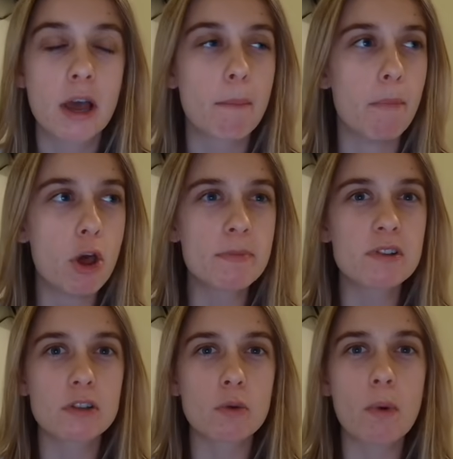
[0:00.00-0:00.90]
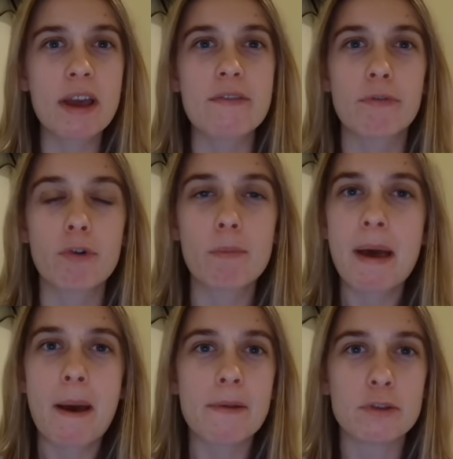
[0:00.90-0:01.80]
moments away from
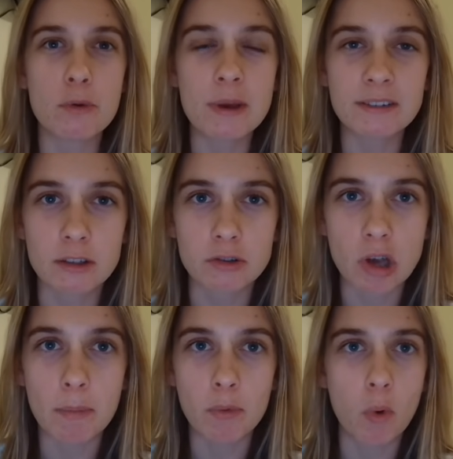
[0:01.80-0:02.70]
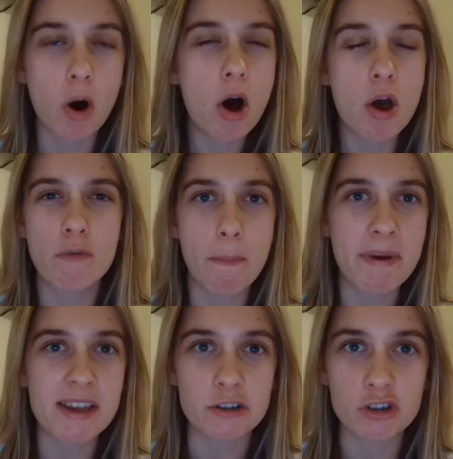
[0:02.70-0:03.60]
doing the double over
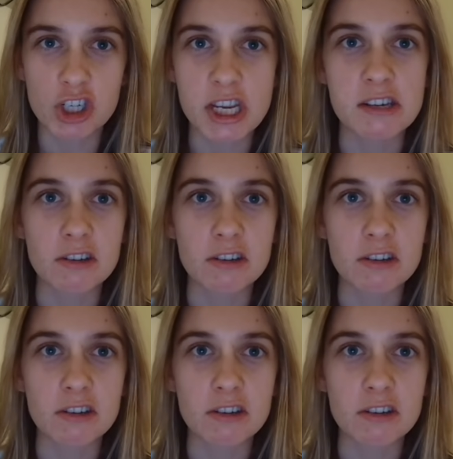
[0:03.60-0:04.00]
PSG,